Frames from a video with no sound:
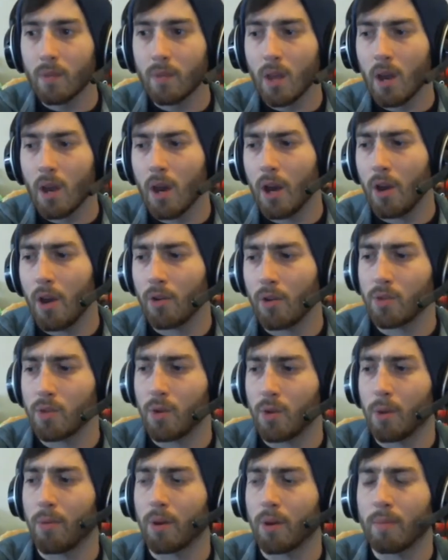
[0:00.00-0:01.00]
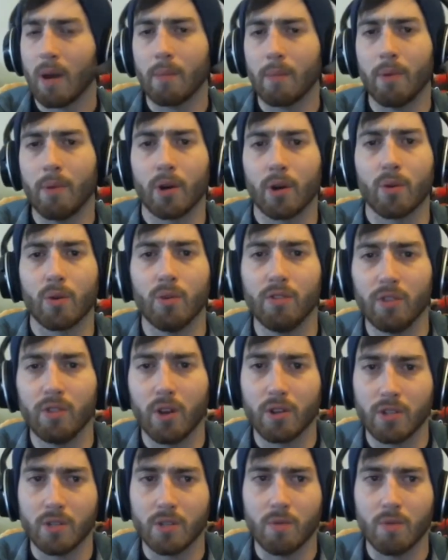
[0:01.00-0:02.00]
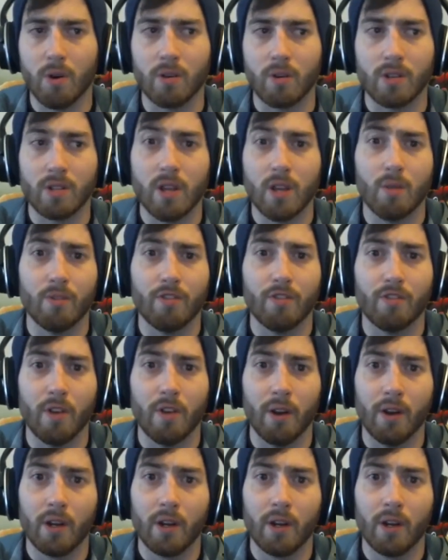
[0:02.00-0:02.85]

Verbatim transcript: Uh, and I also want to bring back parkour vlogs as well because they were fun.